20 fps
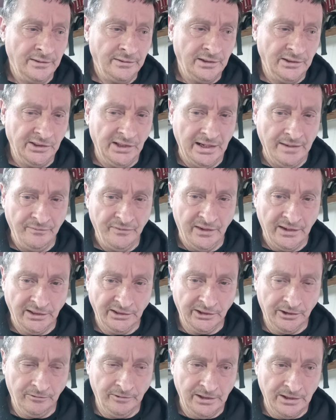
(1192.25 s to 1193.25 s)
The same thing
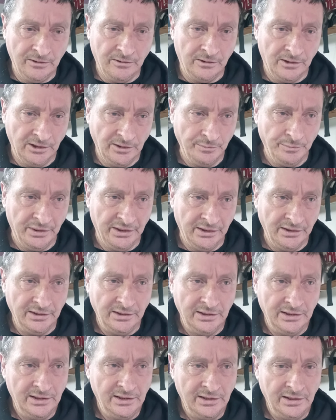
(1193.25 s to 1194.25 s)
as the green car, but
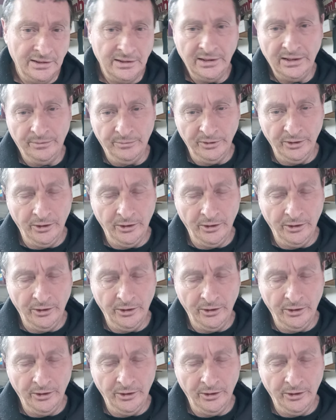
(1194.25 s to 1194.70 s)
I'm